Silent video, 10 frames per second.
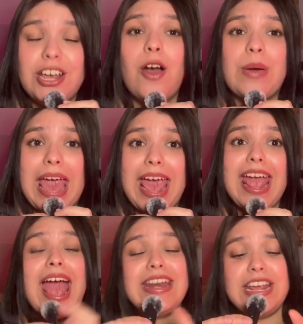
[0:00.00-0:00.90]

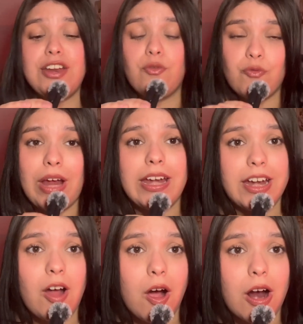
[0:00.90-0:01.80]
Okay? I need
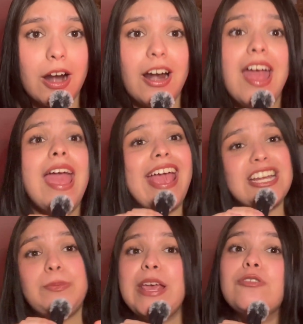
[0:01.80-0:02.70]
rated R.
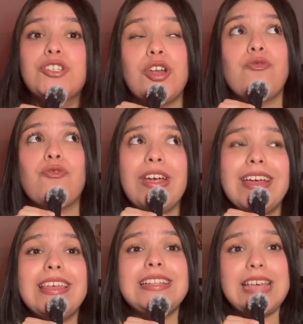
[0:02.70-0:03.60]
HBO should
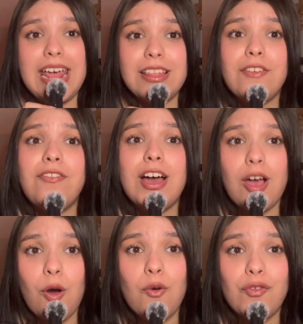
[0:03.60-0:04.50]
really take the
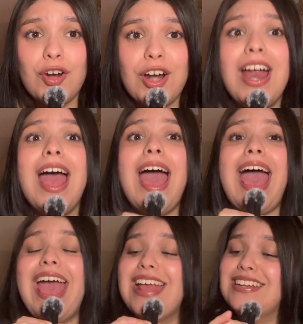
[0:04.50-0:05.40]
fuck over.
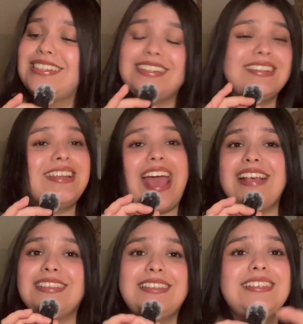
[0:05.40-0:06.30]
And
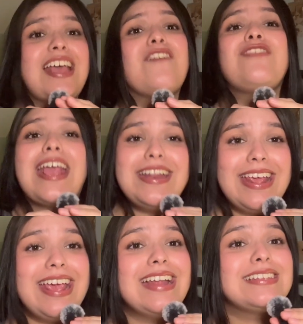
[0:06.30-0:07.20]
yes, if they
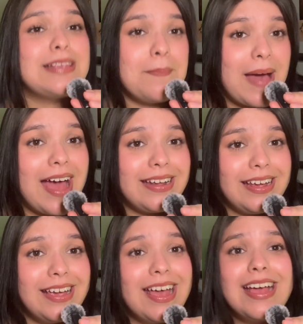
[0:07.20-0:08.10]
need
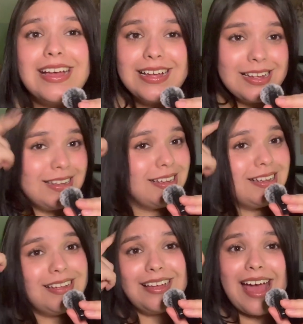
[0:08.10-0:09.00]
somebody,
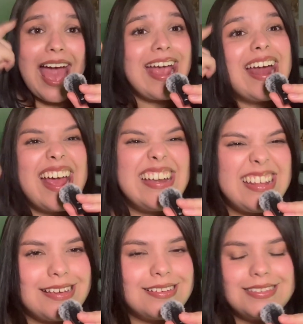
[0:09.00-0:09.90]
I got
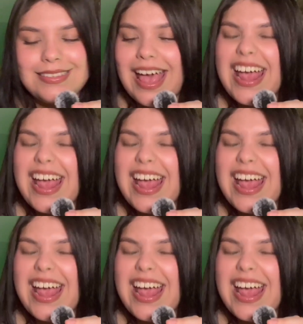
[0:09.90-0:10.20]
ideas.